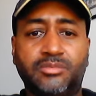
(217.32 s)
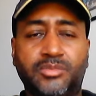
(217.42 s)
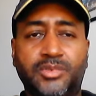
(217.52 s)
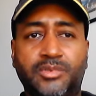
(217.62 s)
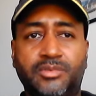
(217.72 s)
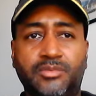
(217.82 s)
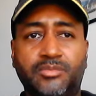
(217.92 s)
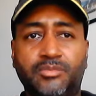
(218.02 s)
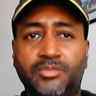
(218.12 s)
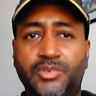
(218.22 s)
uh,
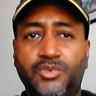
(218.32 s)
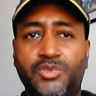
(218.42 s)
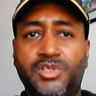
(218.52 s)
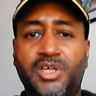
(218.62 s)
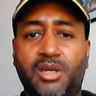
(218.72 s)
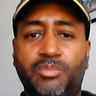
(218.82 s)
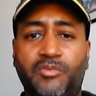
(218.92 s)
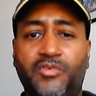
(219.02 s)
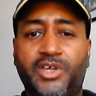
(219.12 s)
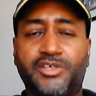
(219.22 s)
you see happy
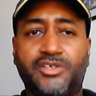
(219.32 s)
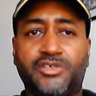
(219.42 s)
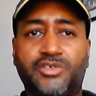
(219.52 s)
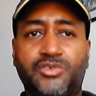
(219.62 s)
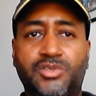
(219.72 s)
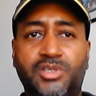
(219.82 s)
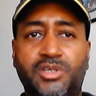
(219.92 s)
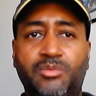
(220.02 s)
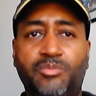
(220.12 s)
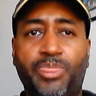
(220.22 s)
faces you
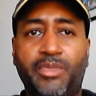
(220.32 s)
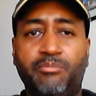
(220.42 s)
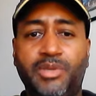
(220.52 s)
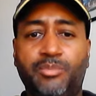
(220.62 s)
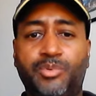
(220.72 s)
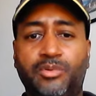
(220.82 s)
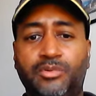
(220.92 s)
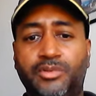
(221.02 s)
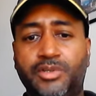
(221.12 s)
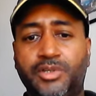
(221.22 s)
see people
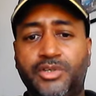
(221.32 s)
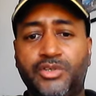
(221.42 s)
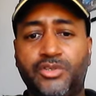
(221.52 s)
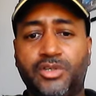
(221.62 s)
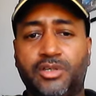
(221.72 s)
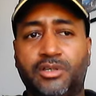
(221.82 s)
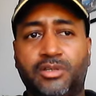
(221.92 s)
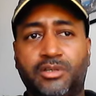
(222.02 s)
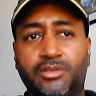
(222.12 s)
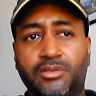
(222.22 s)

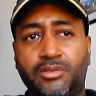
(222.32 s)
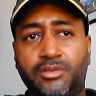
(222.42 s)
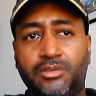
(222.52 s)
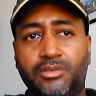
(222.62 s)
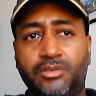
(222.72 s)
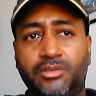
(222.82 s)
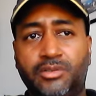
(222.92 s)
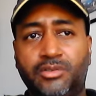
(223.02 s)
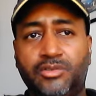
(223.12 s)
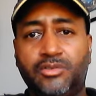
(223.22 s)
uh,
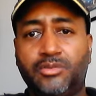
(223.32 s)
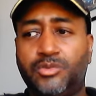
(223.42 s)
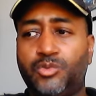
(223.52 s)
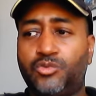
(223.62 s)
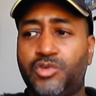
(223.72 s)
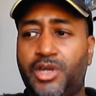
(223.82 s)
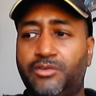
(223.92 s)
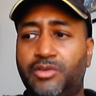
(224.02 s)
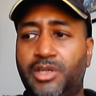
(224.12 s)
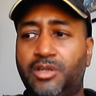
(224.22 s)
to trying
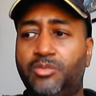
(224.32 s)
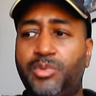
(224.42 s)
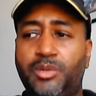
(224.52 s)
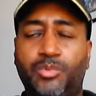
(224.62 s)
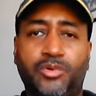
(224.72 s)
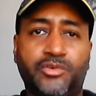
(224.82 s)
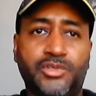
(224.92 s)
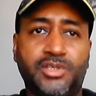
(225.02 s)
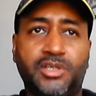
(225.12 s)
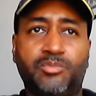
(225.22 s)
to heal people. You
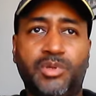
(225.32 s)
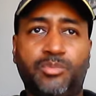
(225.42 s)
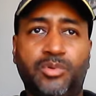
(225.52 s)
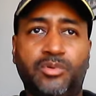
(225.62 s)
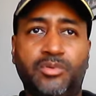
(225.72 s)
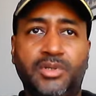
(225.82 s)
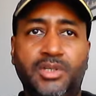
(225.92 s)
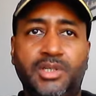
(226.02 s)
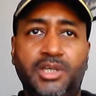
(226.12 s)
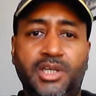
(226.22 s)
see people
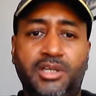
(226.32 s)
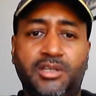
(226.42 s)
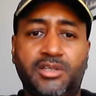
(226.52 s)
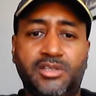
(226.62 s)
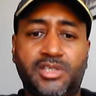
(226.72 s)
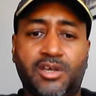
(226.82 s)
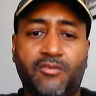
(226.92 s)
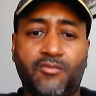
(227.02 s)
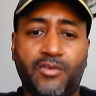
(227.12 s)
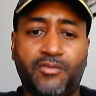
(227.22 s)
in
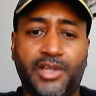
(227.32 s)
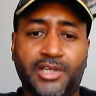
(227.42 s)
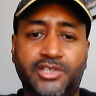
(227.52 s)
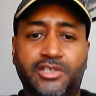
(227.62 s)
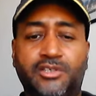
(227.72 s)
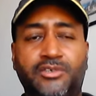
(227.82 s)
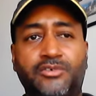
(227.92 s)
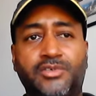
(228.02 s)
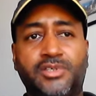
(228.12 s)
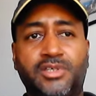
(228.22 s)
self-reflection.
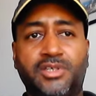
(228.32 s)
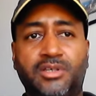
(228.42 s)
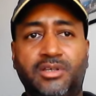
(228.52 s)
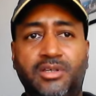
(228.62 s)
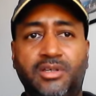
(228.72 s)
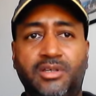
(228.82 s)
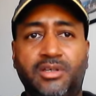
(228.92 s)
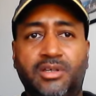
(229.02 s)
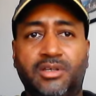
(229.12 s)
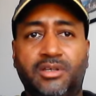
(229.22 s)
You see,
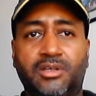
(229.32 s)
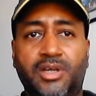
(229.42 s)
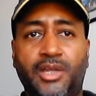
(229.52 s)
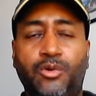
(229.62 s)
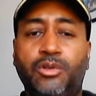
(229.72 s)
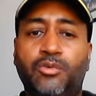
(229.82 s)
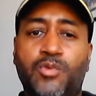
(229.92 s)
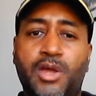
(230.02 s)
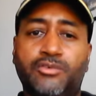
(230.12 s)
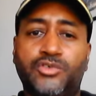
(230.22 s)
uh, and all
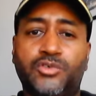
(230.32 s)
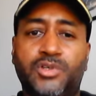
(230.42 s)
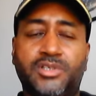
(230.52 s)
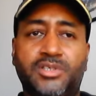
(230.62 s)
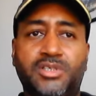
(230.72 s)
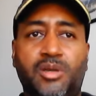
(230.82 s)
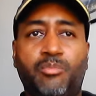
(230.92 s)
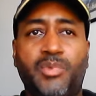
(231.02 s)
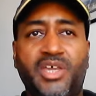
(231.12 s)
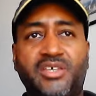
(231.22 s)
around you is this
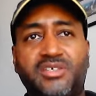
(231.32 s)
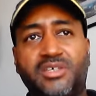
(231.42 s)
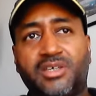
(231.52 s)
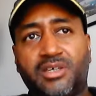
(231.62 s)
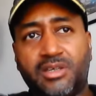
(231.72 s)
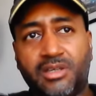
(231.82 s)
amazing